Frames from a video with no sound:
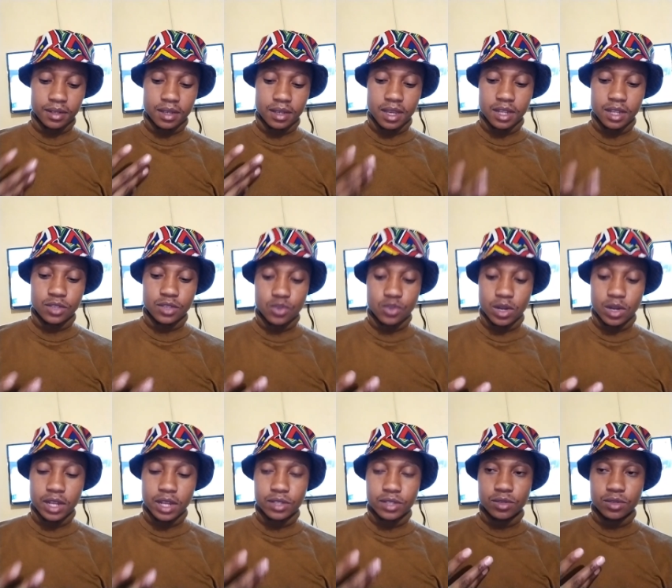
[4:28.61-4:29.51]
and
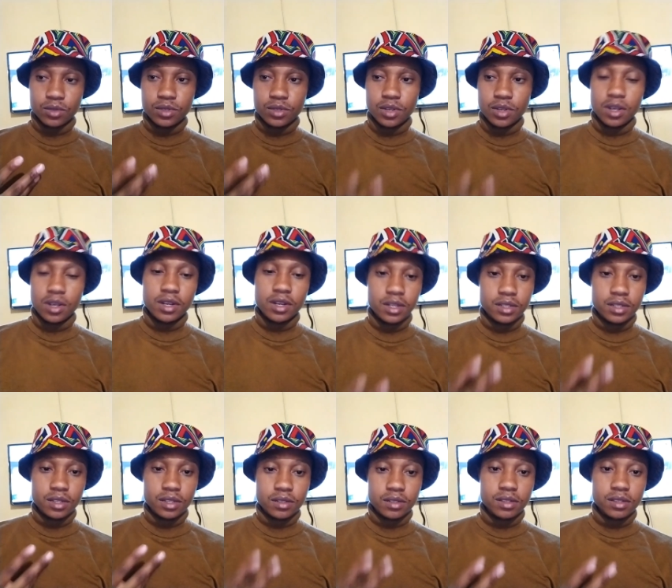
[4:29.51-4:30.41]
try to turn it
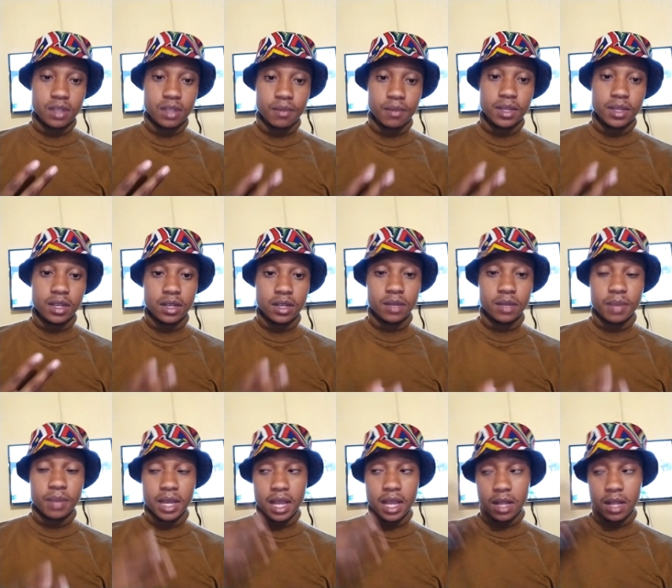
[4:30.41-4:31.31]
into something good
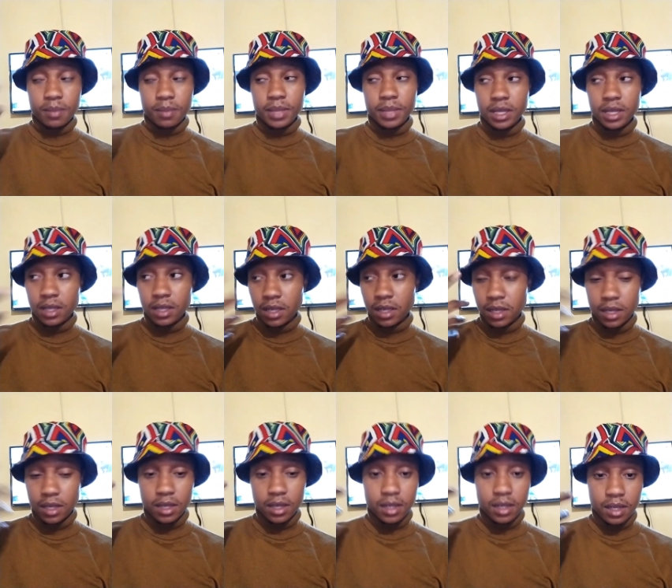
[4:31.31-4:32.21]
by helping
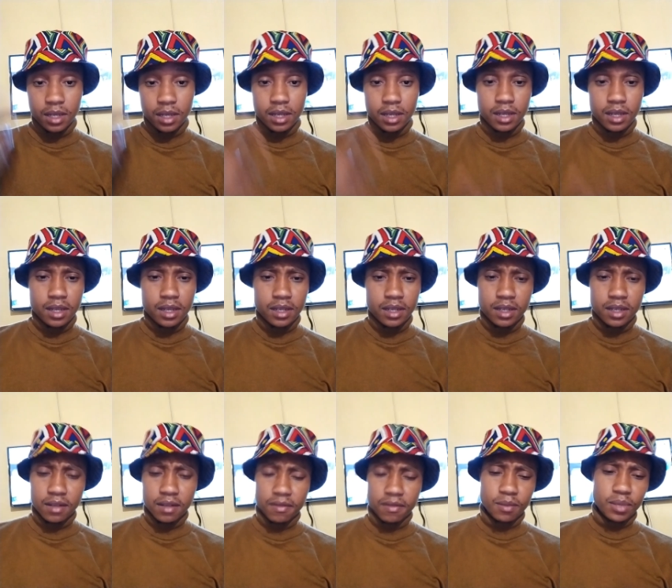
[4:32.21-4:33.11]

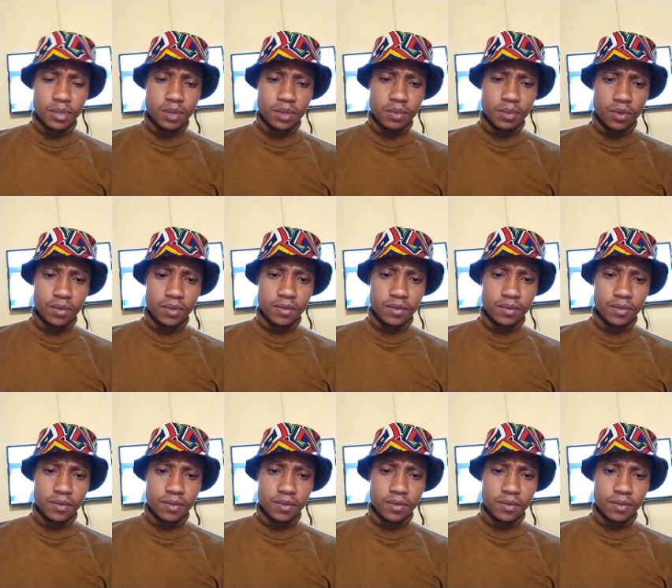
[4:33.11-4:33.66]
different people.